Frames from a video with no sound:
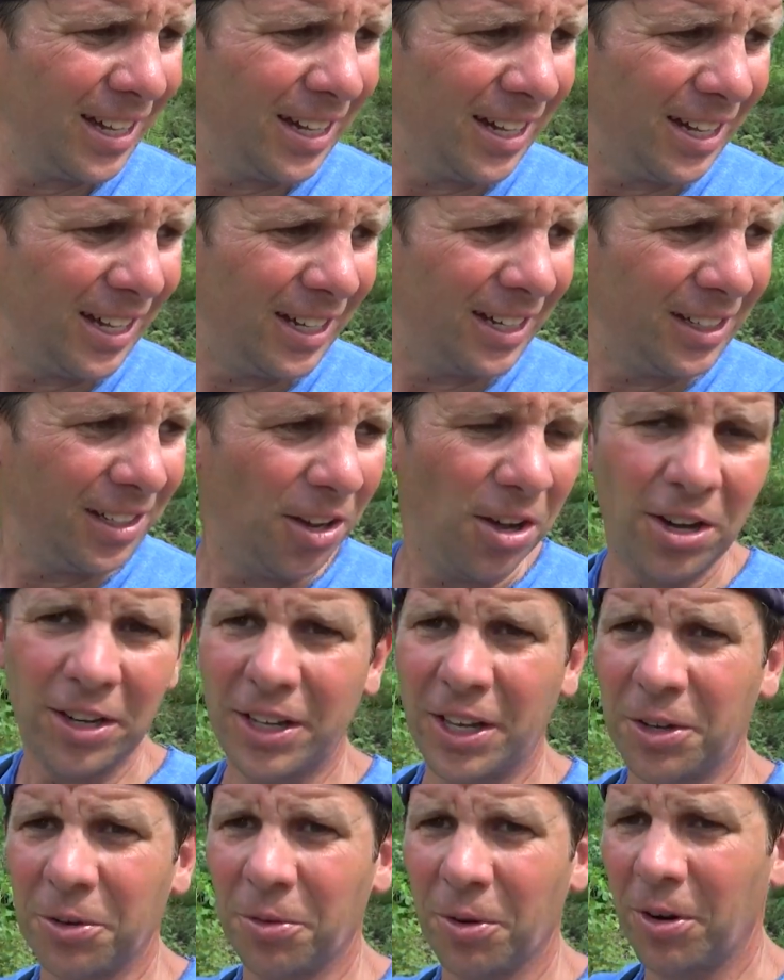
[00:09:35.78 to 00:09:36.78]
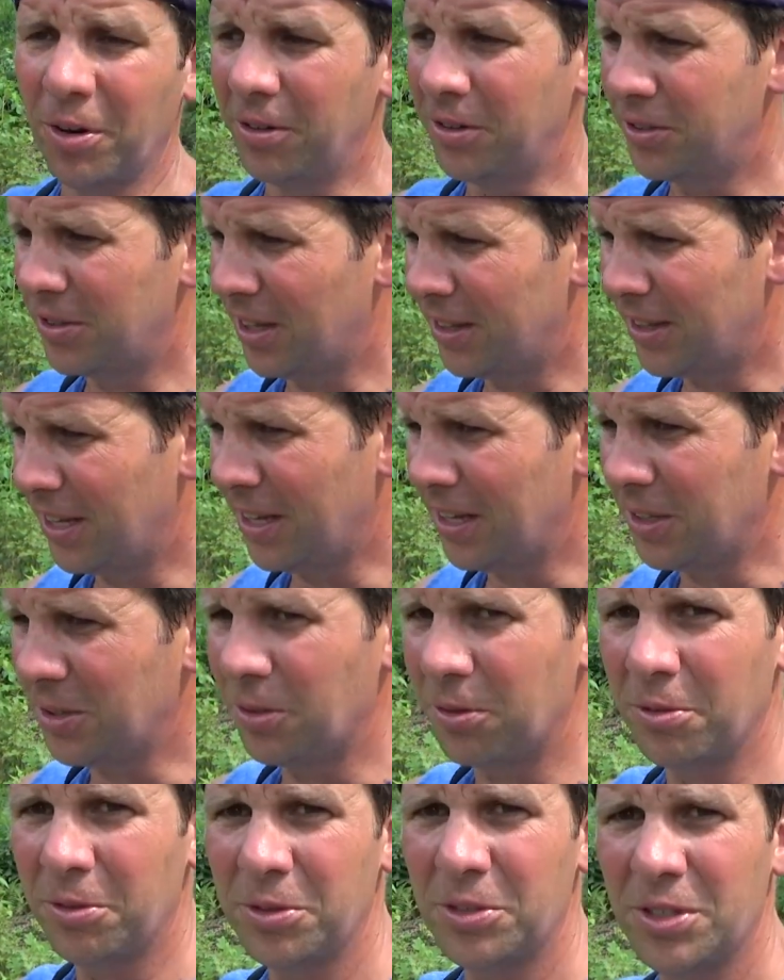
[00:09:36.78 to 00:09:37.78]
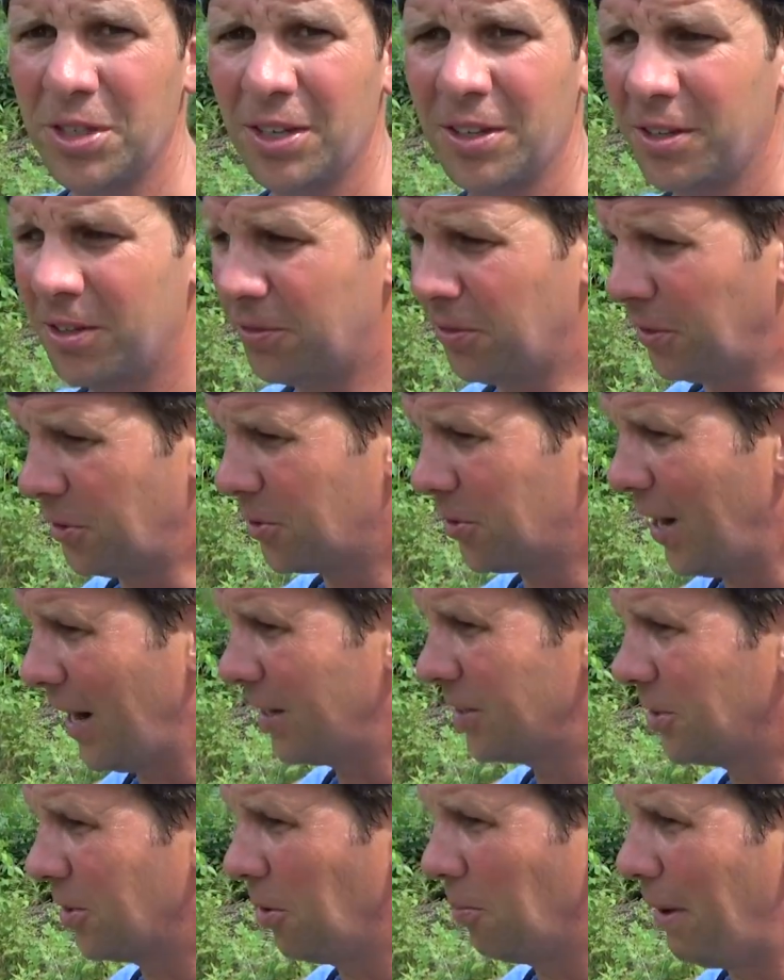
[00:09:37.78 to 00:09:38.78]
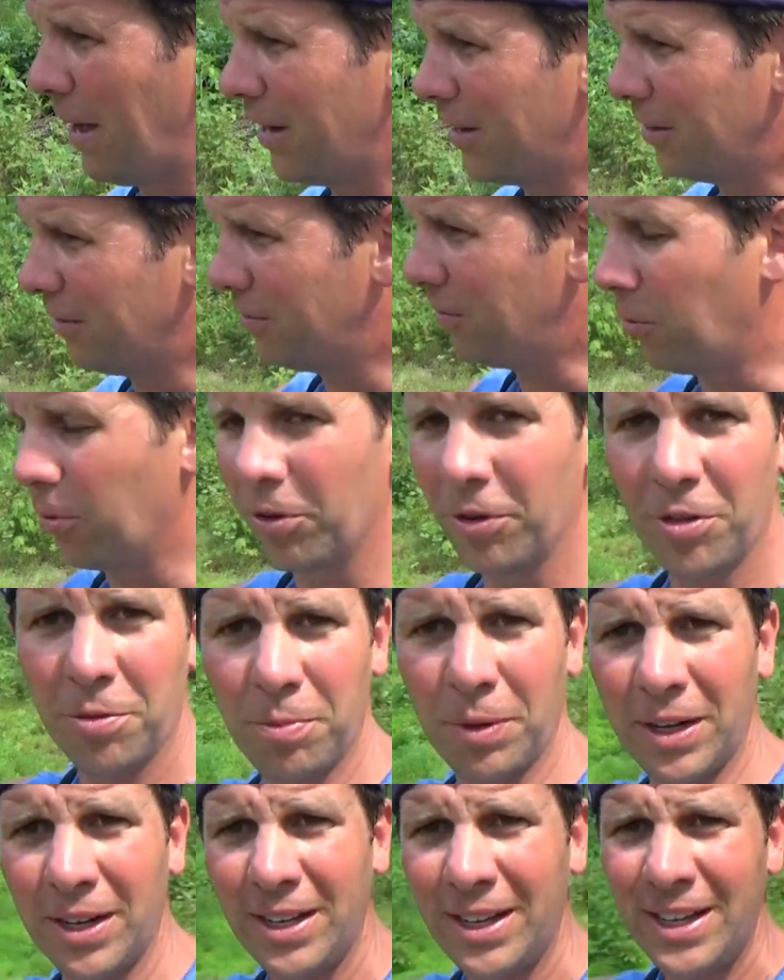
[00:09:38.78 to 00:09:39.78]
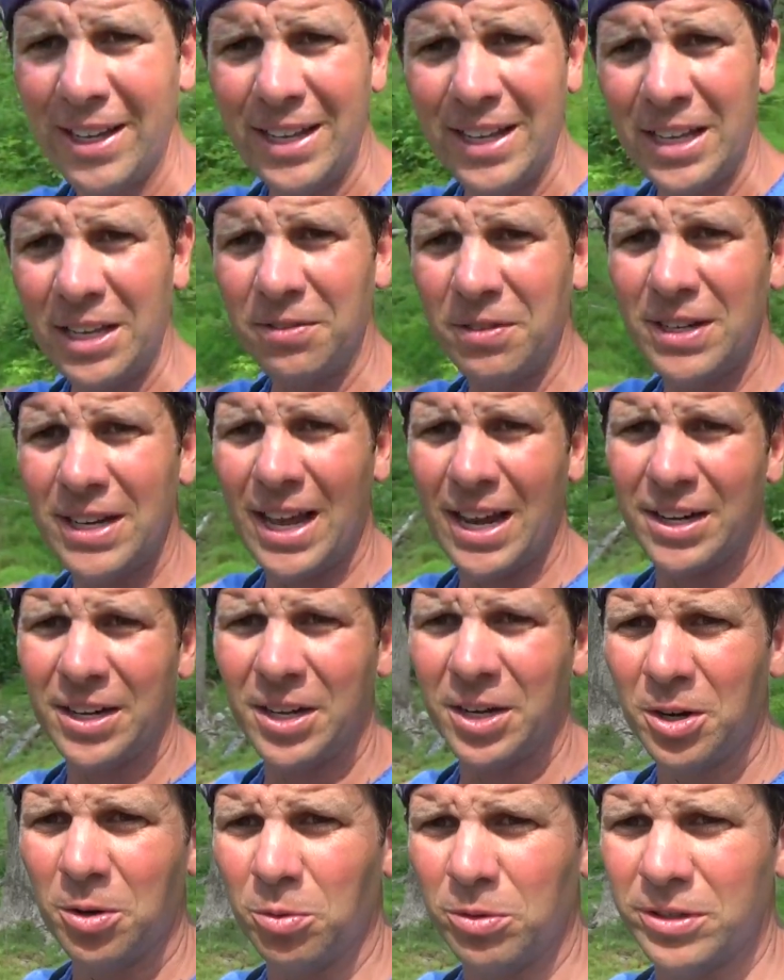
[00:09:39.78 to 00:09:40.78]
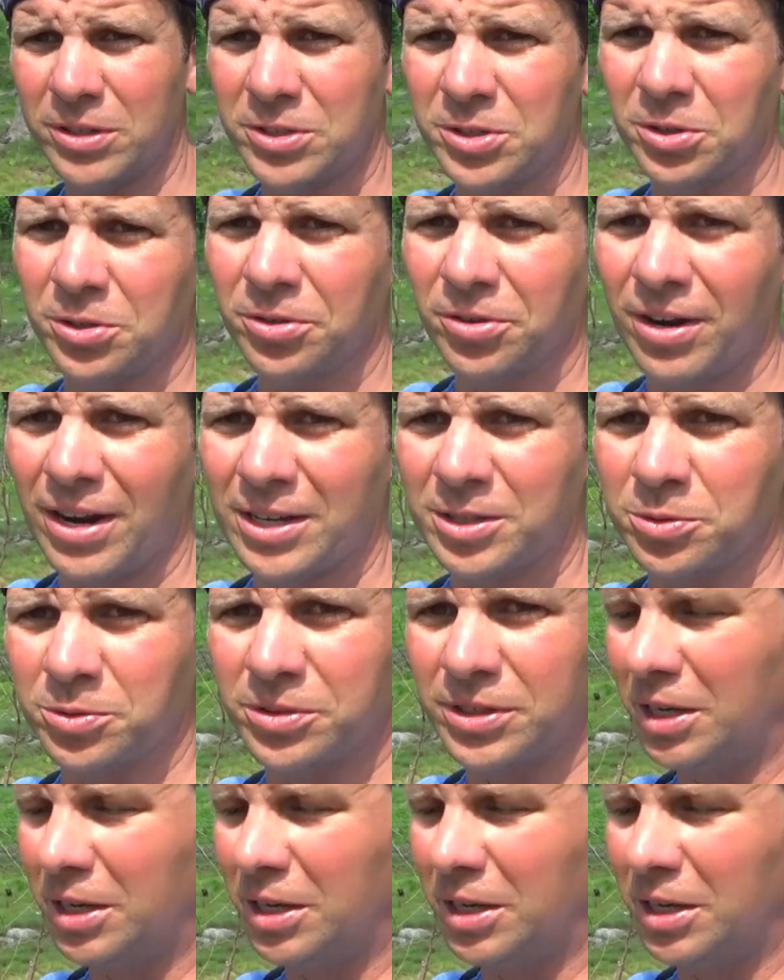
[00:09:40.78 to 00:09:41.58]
logging roads that they used for the tracks to go back and forth, but even down here where the stilt grass was